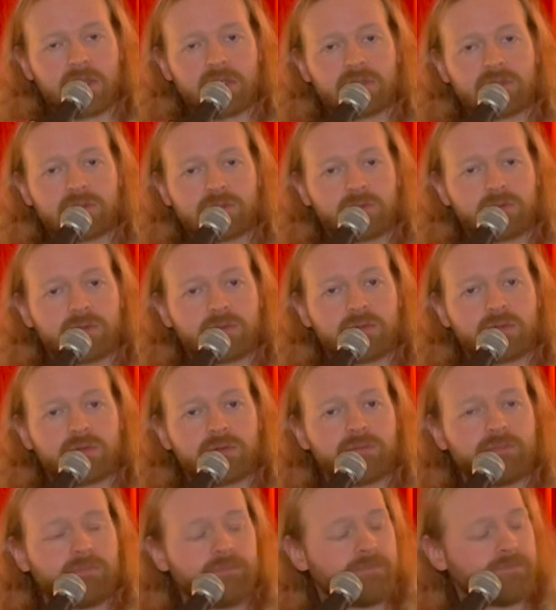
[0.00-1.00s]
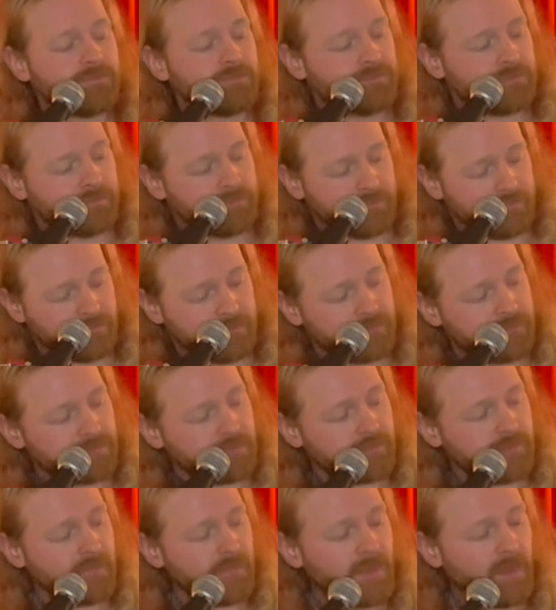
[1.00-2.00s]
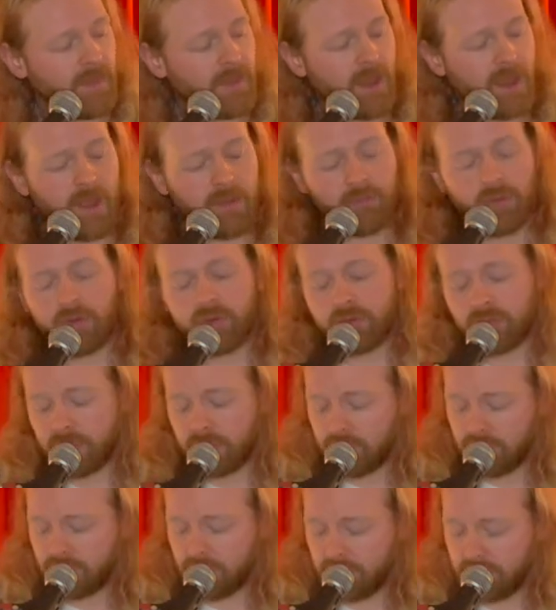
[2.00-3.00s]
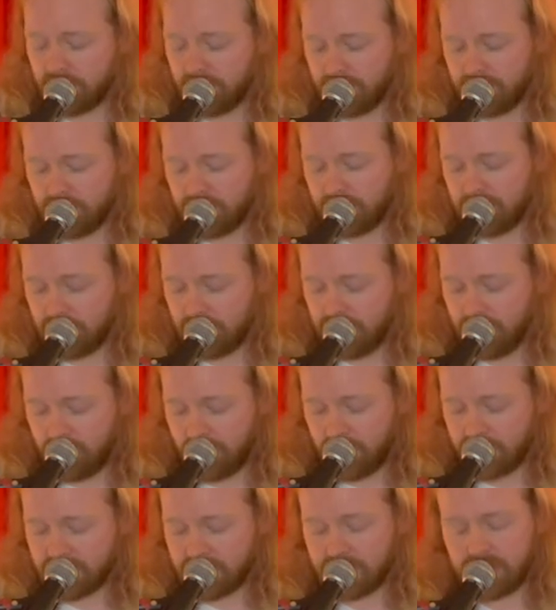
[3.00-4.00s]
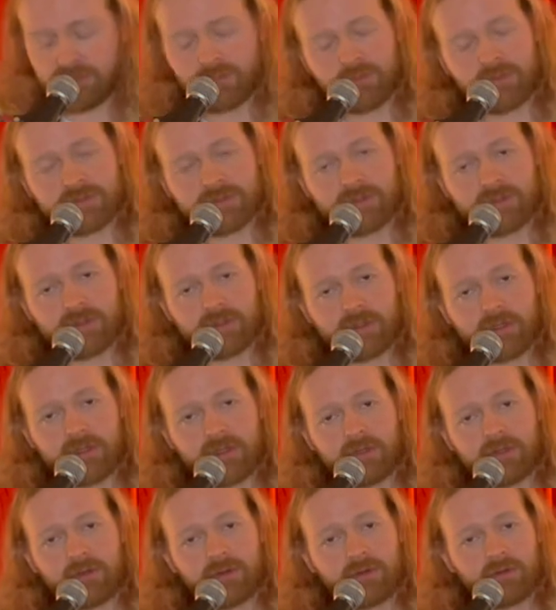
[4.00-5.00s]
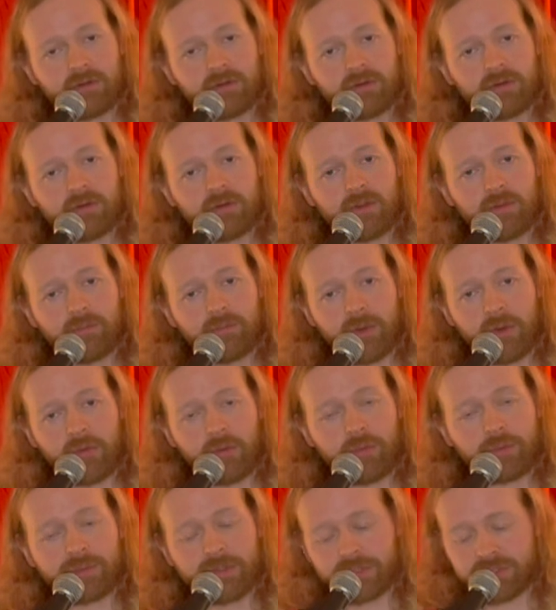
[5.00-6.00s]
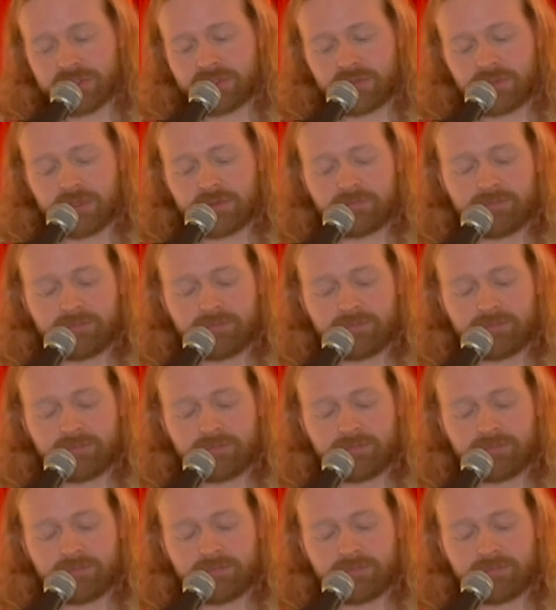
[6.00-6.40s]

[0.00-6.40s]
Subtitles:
so I'm not going to go into too much into music theory, but I will brush on it.